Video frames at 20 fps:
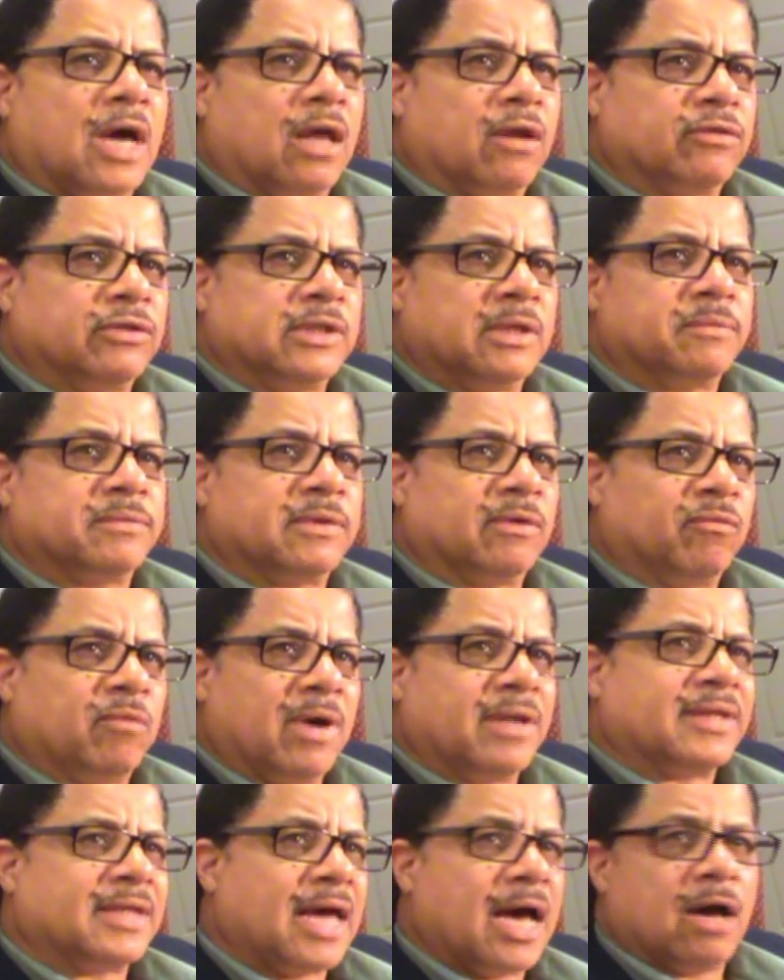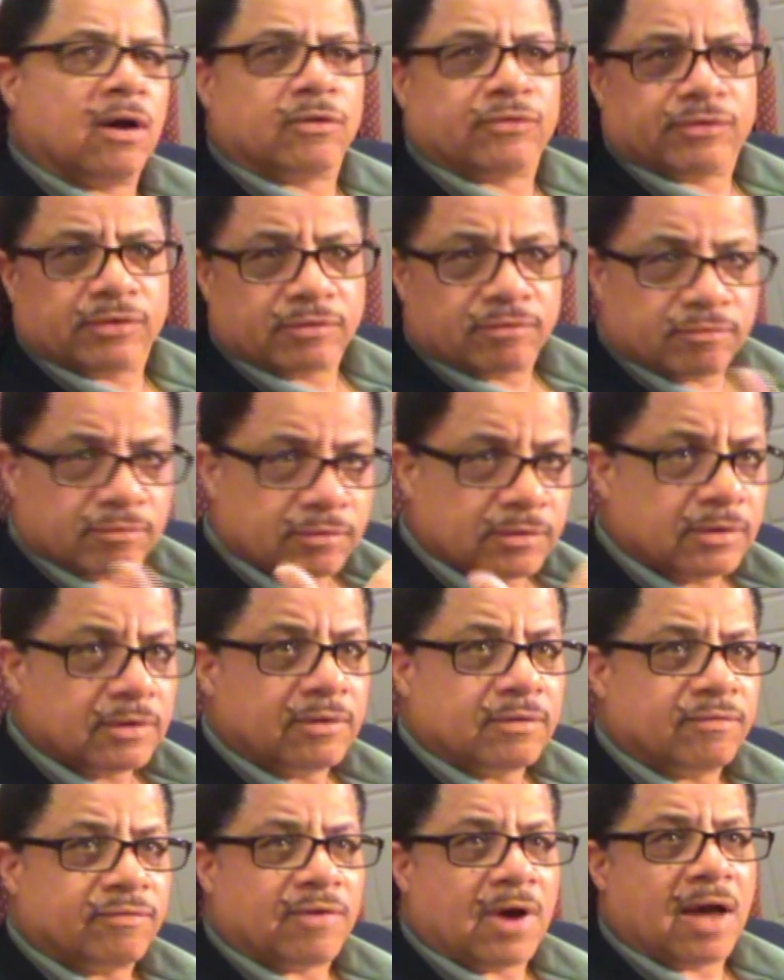scholarships of $1,000,
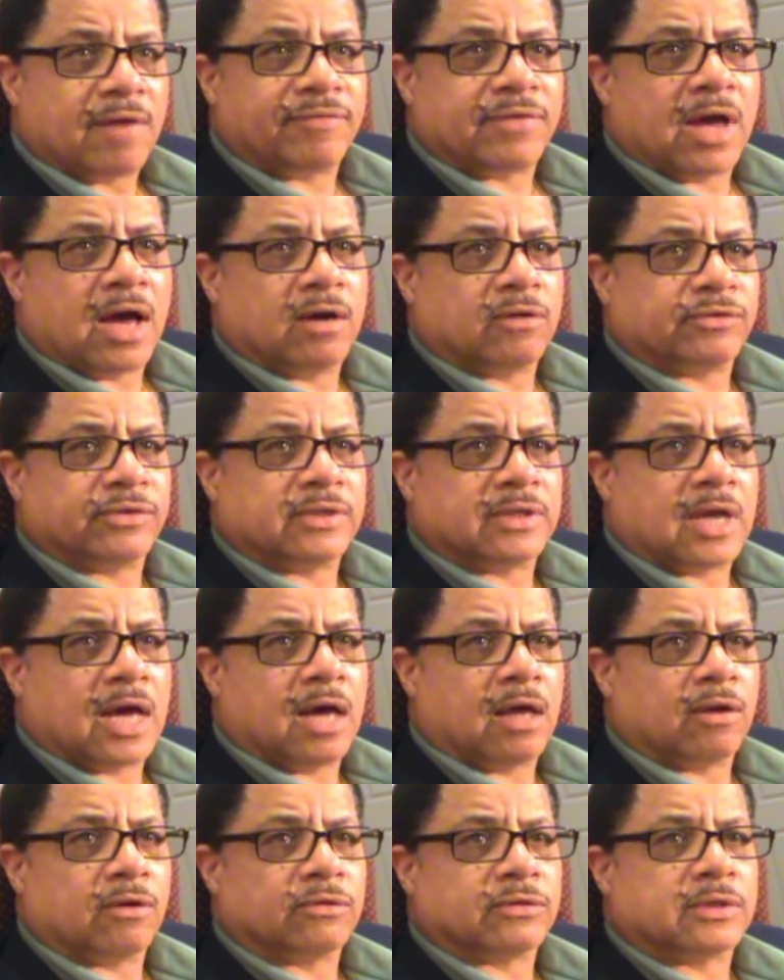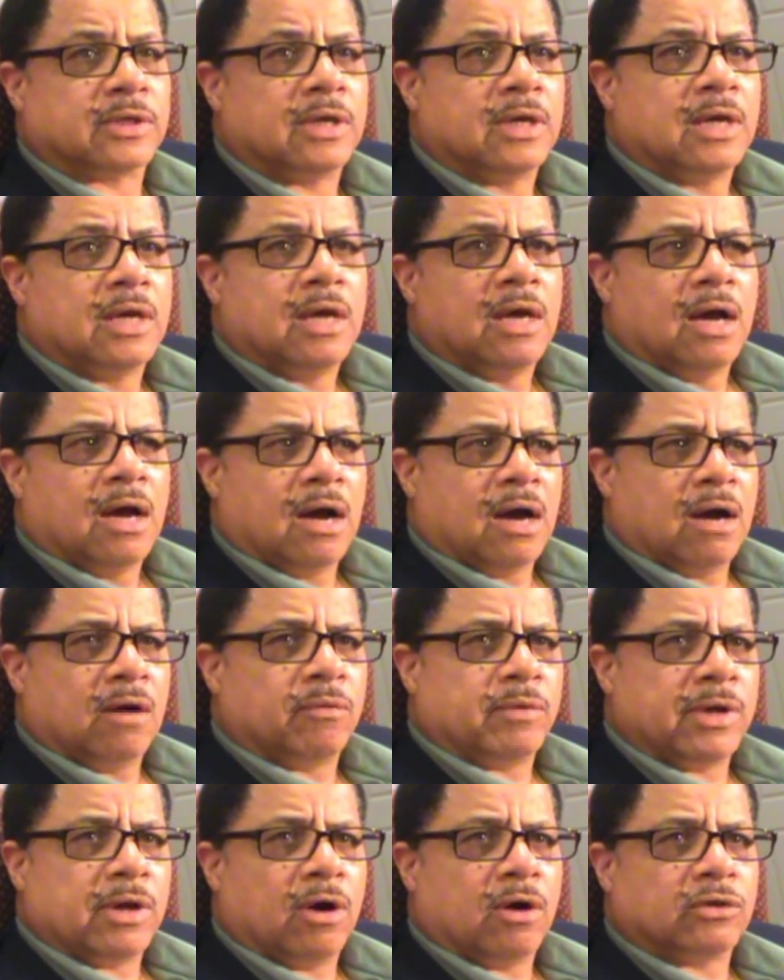
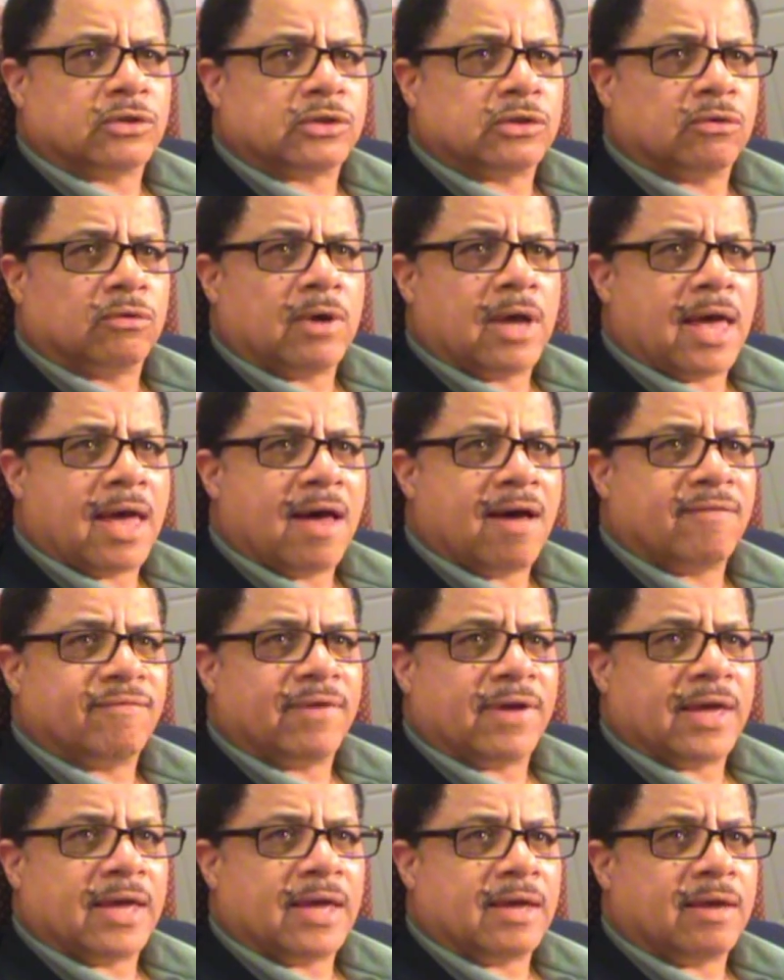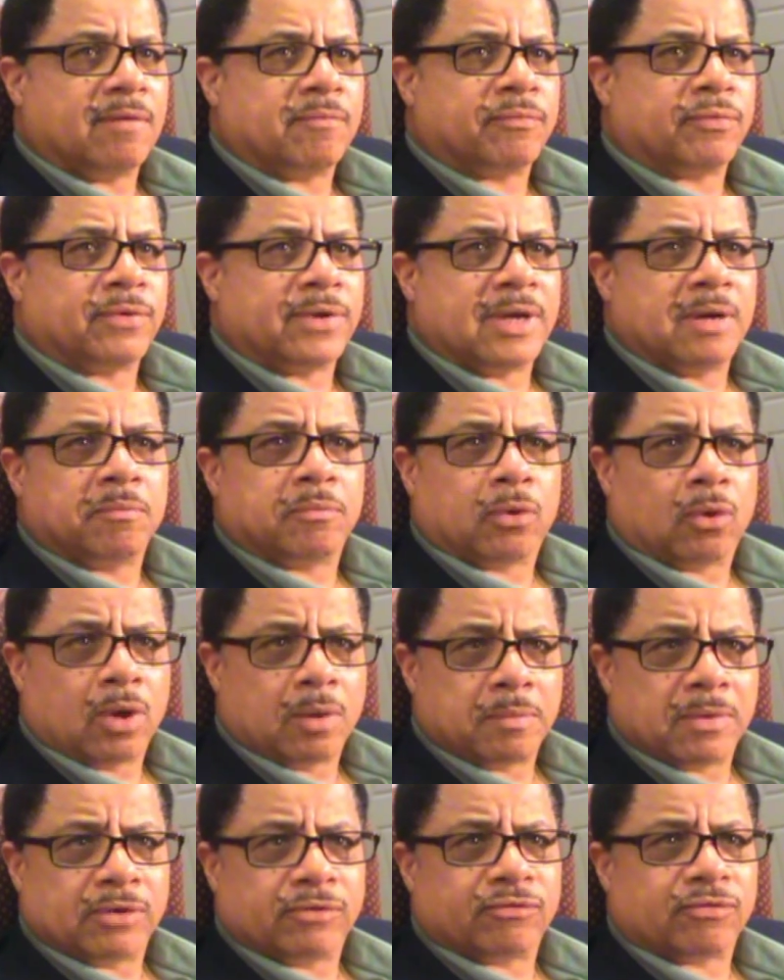$5,000. We also have a
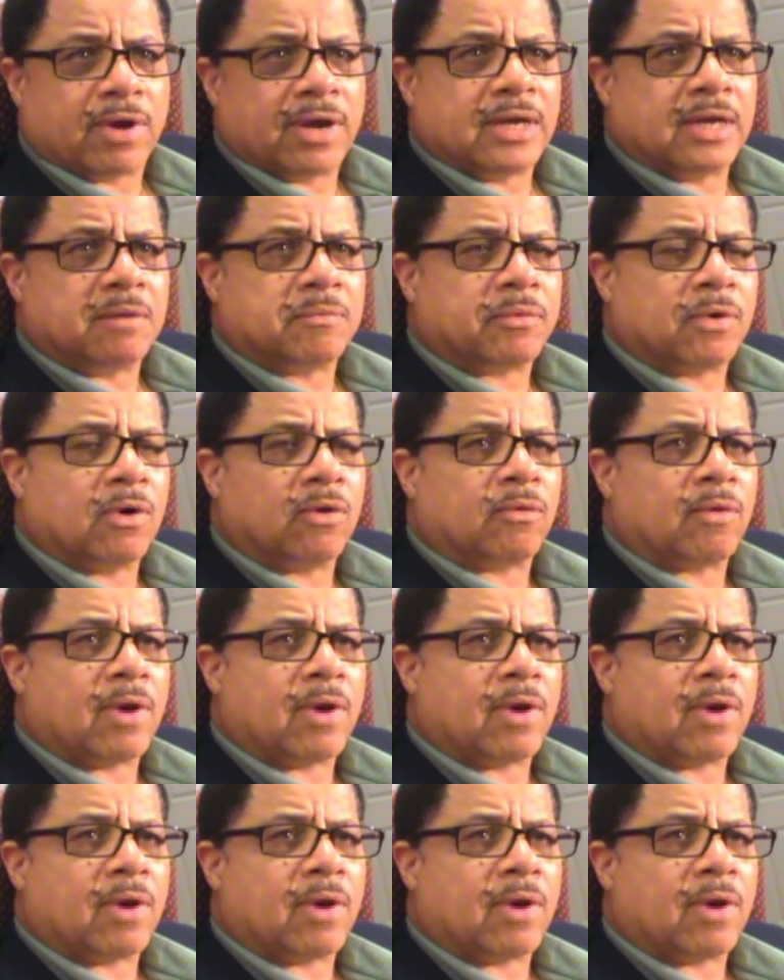pre-employment training